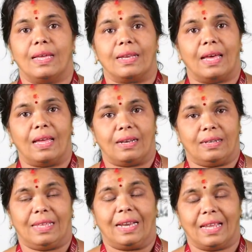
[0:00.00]

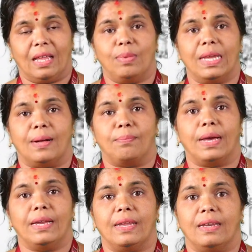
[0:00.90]
that can be
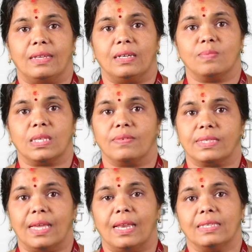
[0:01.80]
combined in terms of
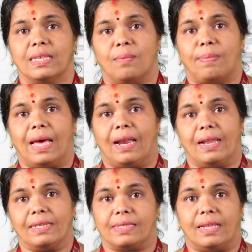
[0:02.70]
series and
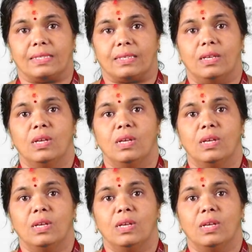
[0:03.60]
parallel cells.